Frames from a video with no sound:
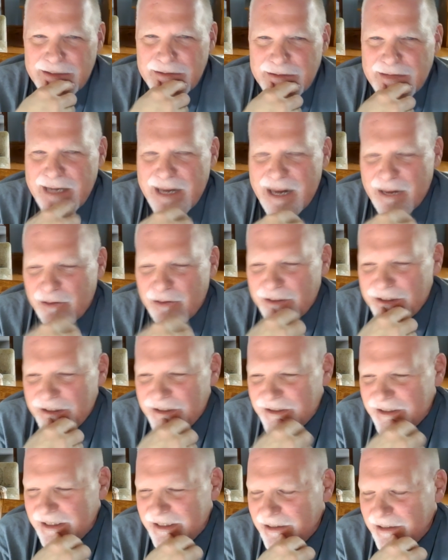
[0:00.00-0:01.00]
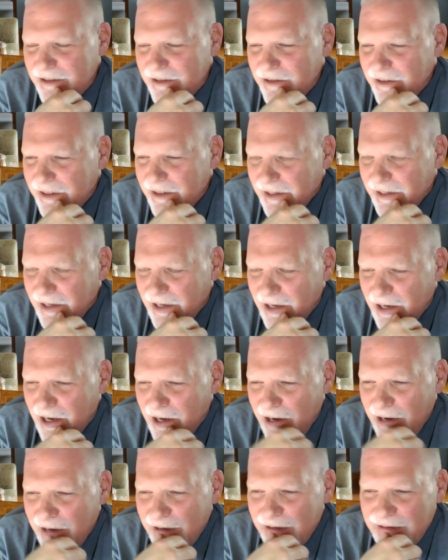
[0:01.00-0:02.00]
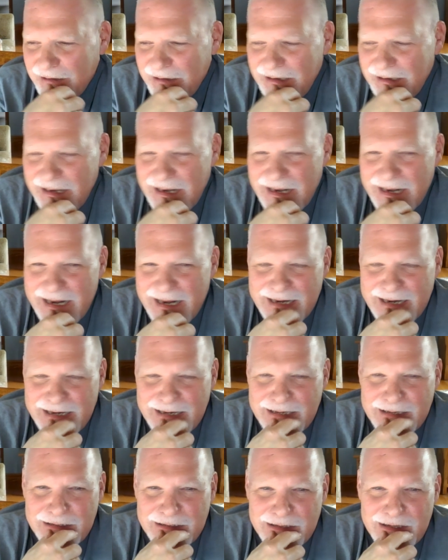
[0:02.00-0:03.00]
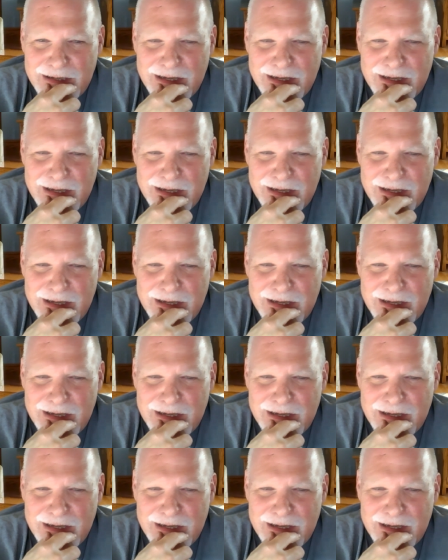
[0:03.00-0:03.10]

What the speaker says: the county seat, and